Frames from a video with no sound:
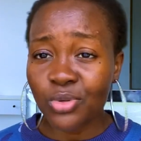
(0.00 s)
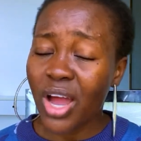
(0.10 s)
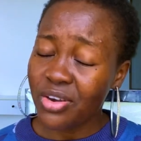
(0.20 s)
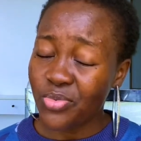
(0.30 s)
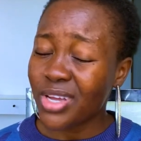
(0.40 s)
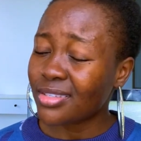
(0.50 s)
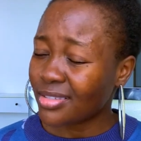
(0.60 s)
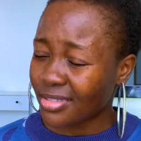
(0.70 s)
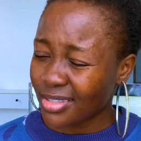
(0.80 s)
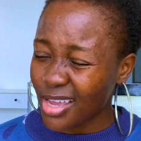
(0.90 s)
Anyways,
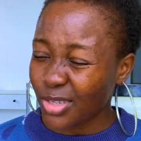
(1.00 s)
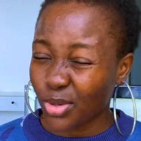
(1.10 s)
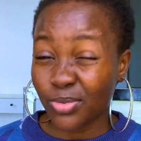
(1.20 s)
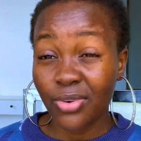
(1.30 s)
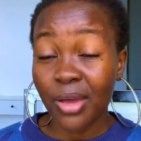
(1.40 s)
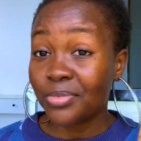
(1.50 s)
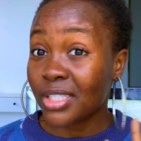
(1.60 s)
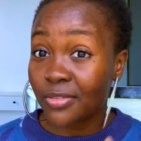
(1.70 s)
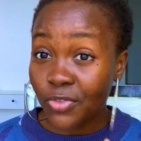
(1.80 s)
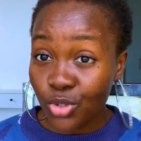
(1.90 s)
stay subscribed.
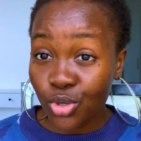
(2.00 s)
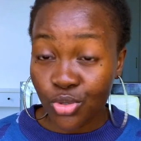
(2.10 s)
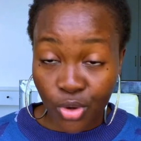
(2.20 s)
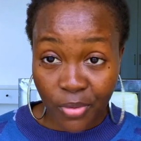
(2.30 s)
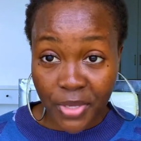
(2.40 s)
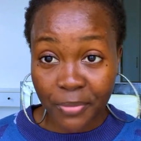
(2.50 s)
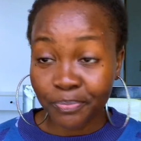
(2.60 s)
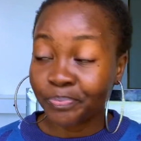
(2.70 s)
The video is coming.